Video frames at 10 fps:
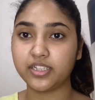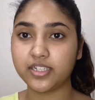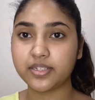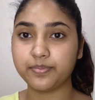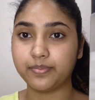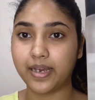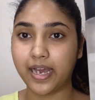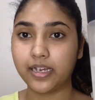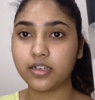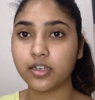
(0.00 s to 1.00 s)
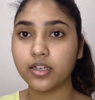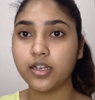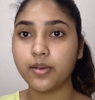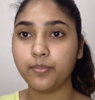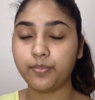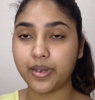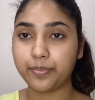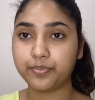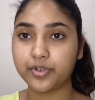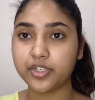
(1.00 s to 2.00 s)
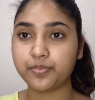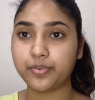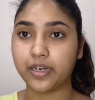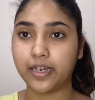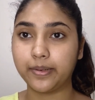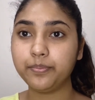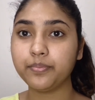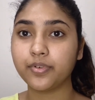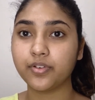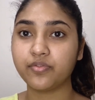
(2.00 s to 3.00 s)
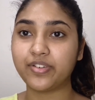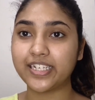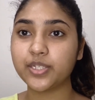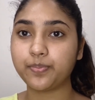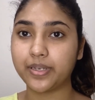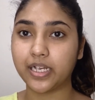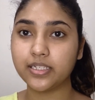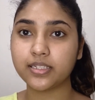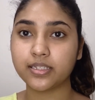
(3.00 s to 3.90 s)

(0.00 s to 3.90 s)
this MAC Plepris Prime Fix Plus.